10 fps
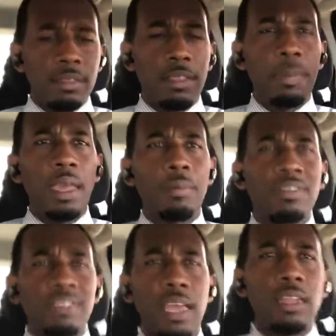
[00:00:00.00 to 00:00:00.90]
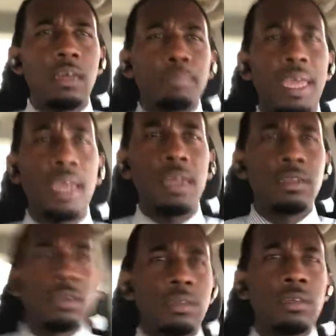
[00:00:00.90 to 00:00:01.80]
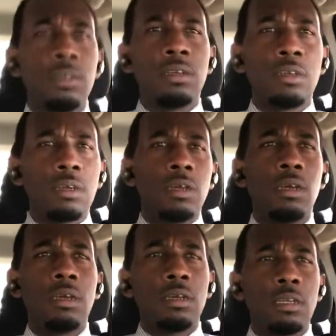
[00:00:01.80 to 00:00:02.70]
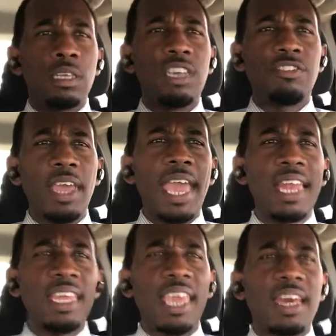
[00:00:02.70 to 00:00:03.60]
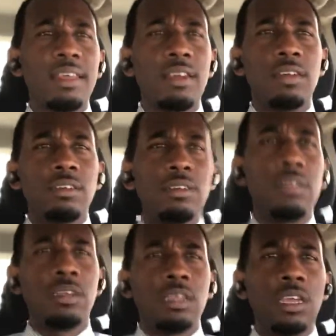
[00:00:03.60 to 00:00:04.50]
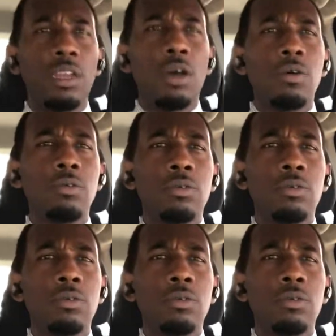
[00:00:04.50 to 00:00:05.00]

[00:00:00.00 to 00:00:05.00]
to be able to say, look man, get your head together, you know?